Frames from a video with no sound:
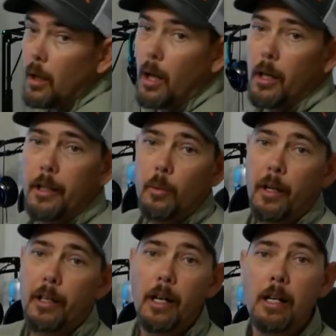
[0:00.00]

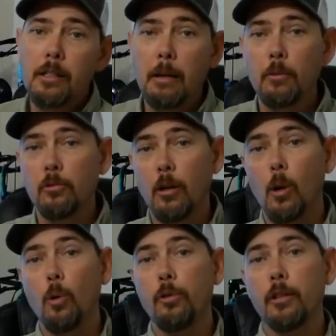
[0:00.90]
Anyway, guys, I'm gonna
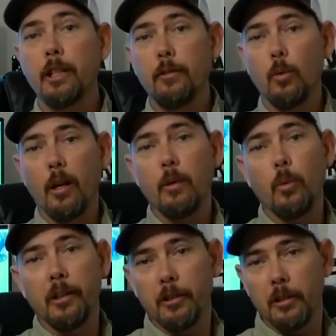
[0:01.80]
roll the giveaway
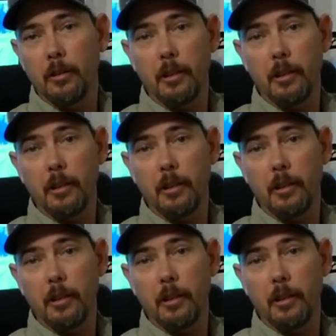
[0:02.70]
winner.